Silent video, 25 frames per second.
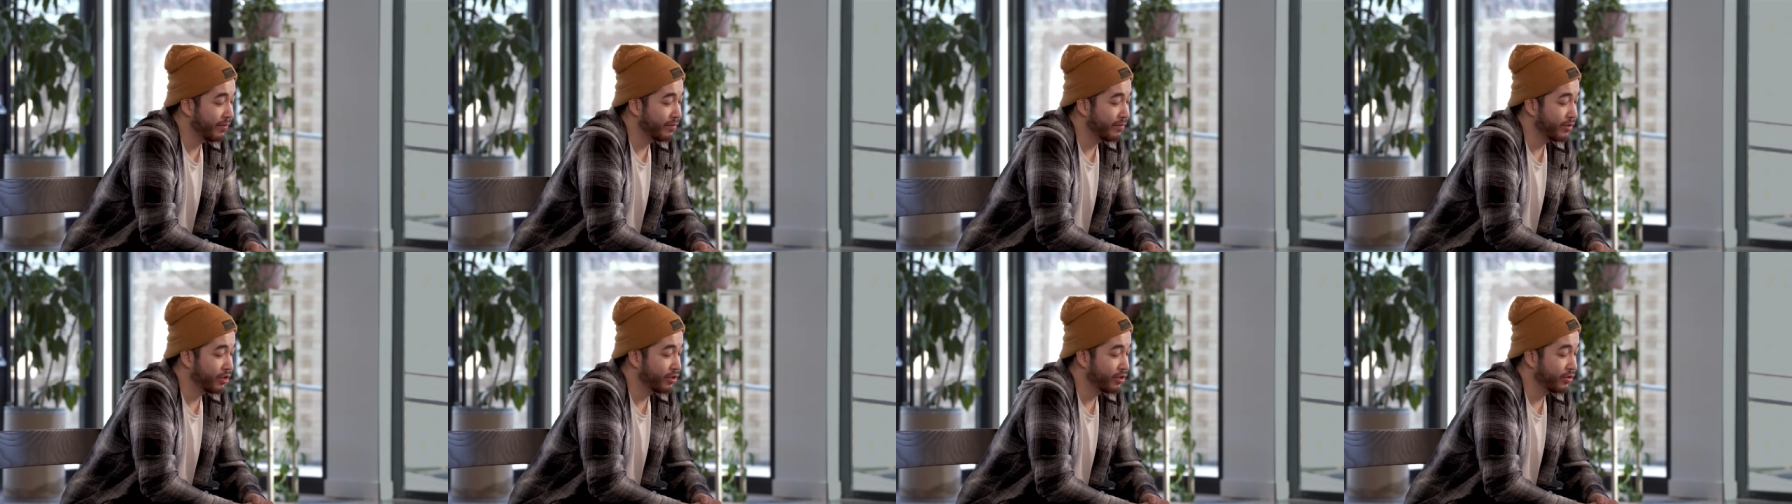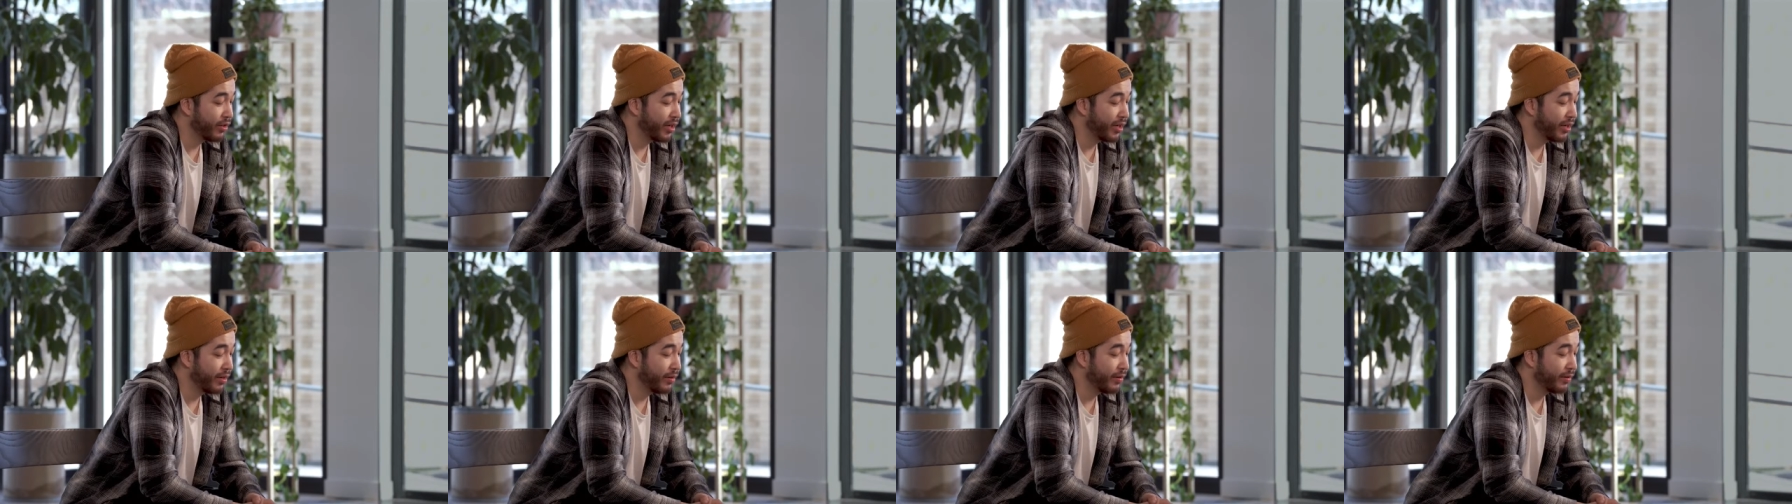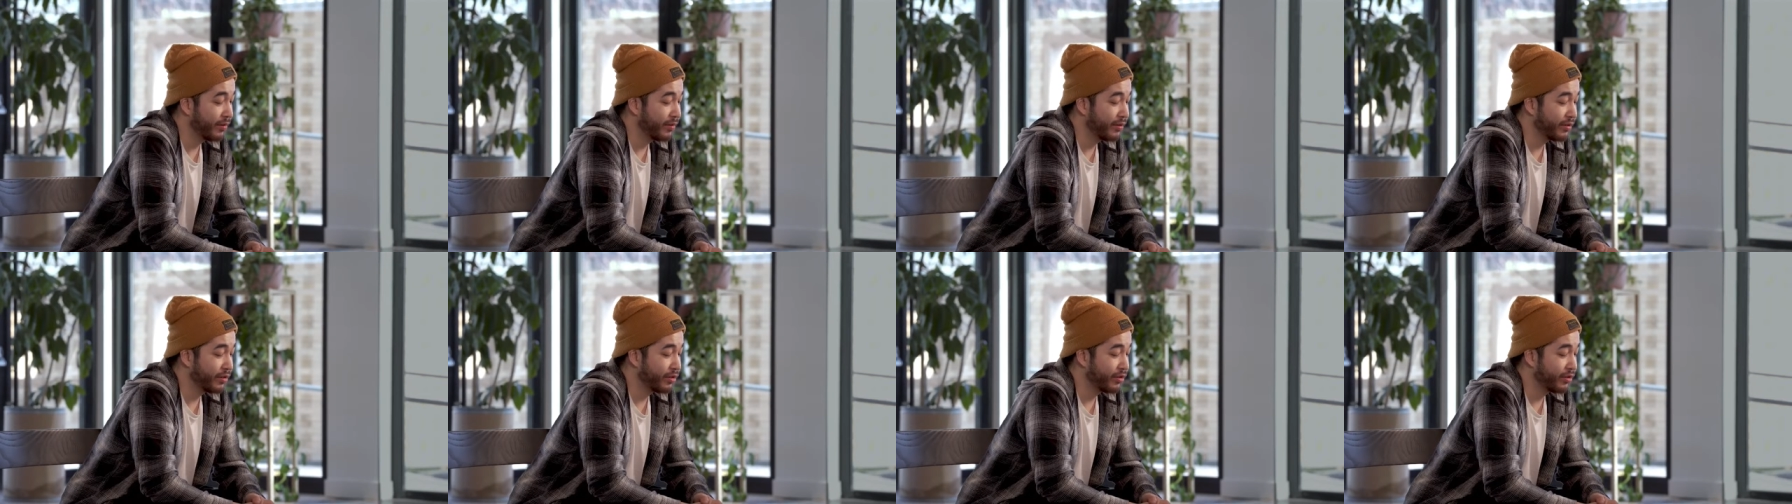I'm just trying
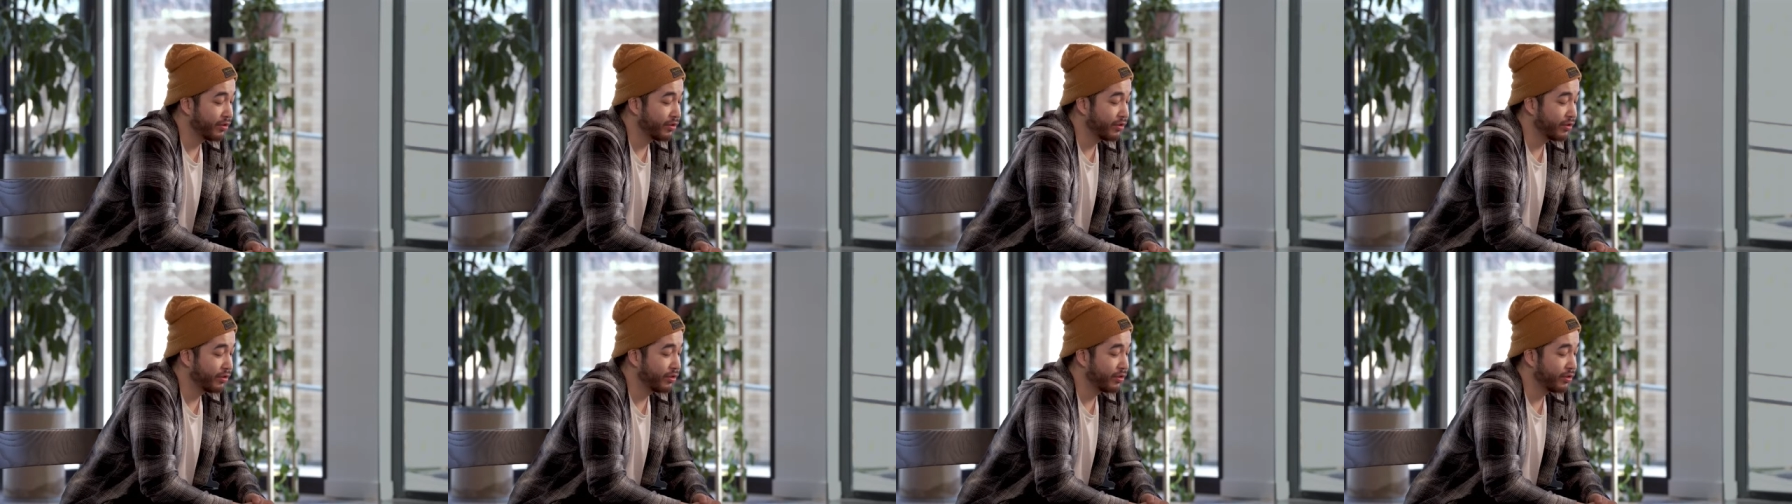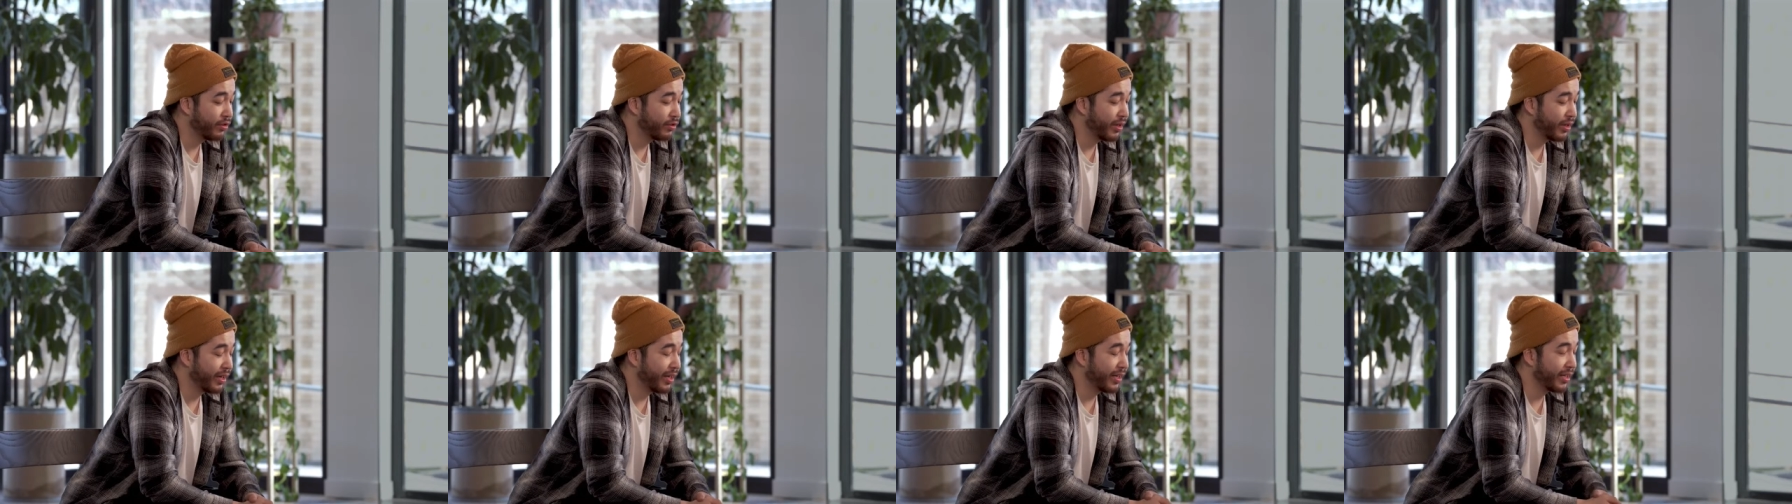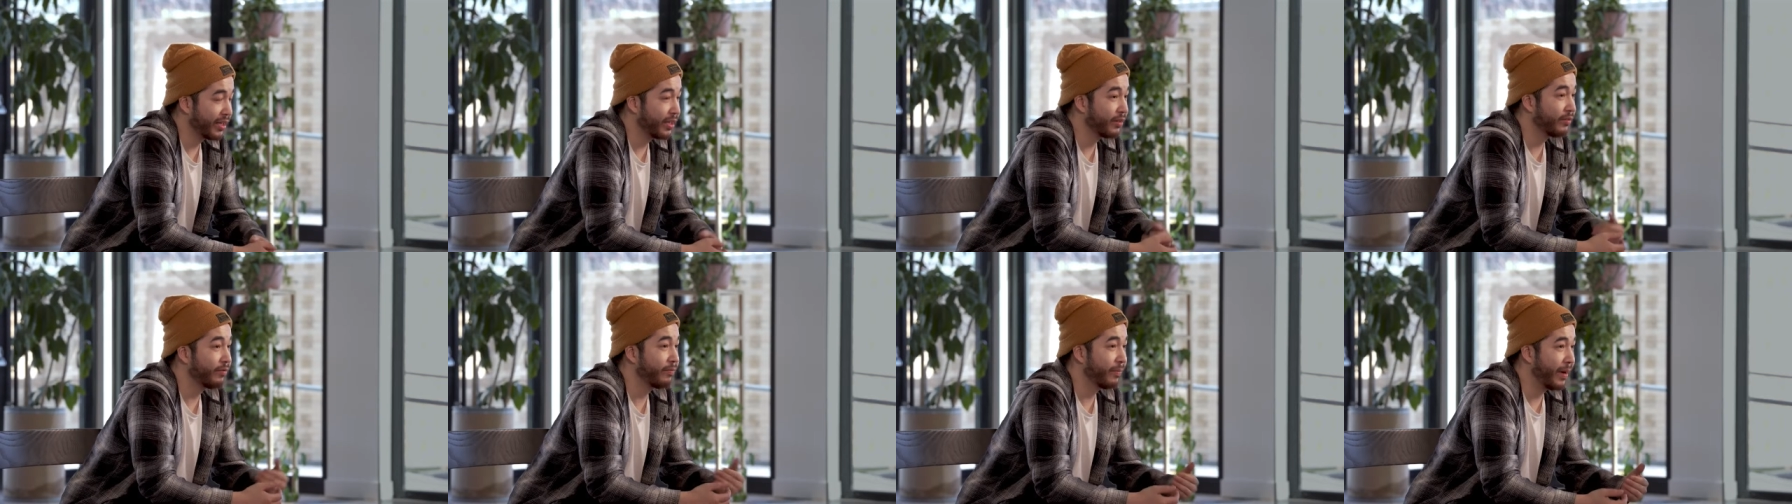to trying to
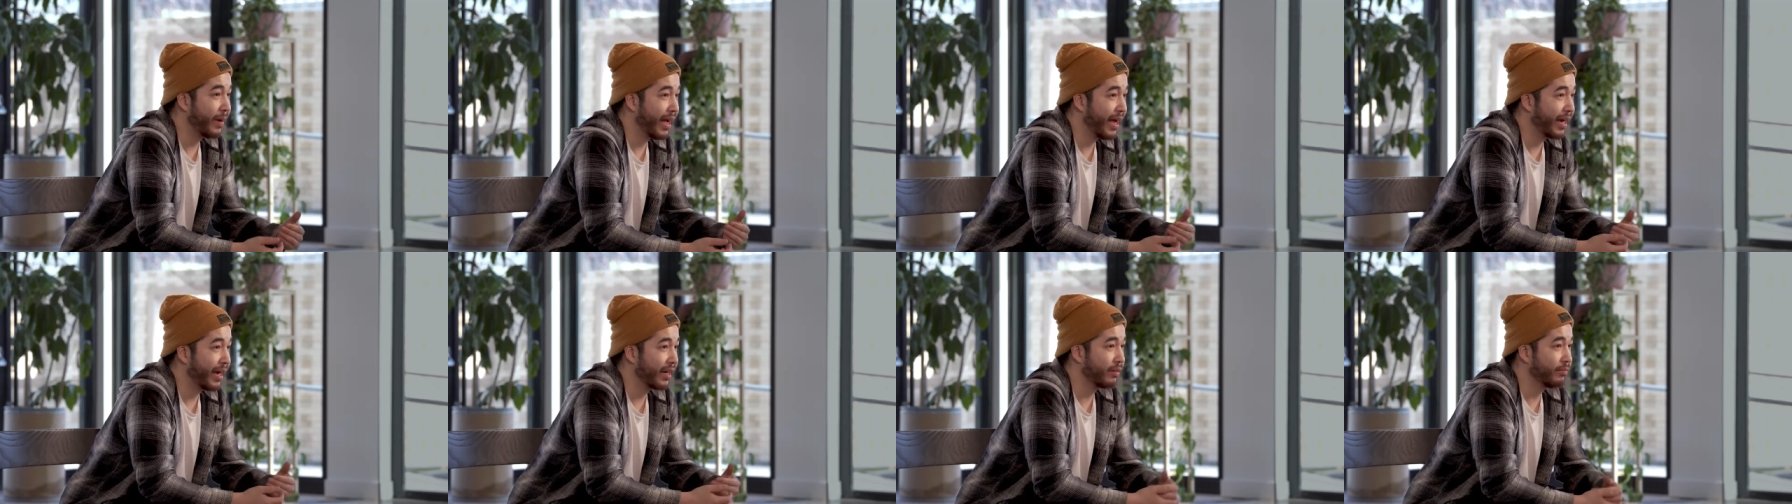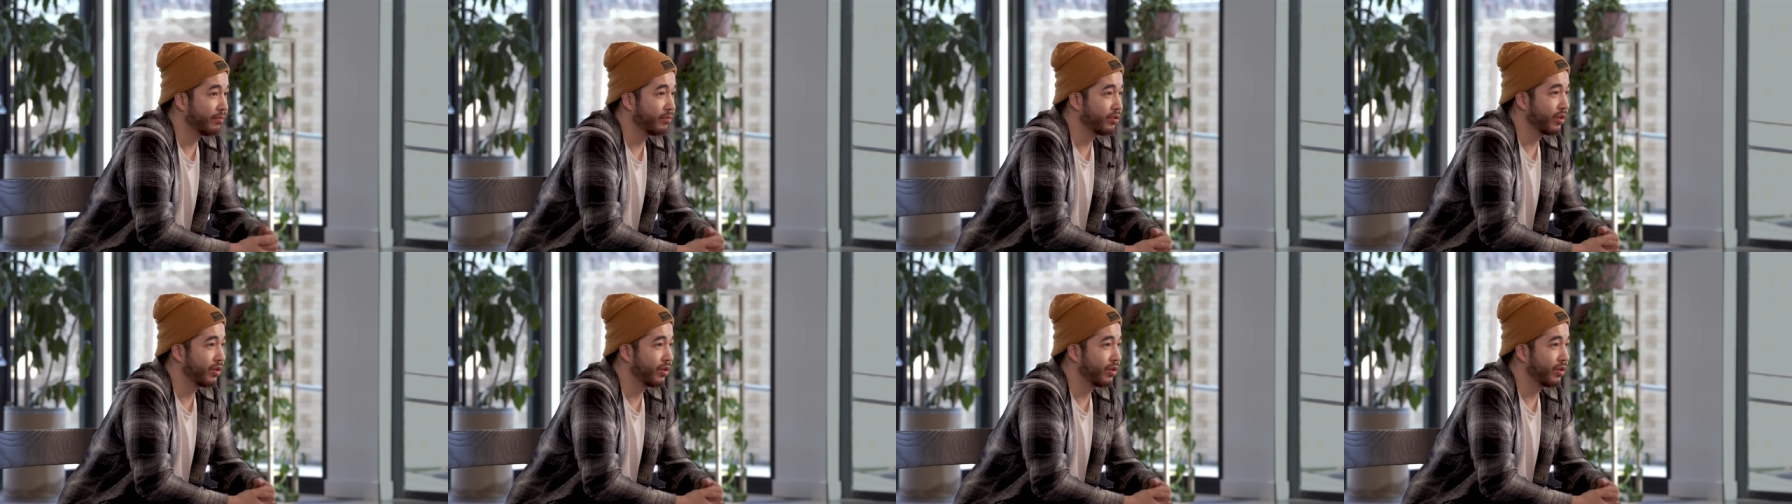give back.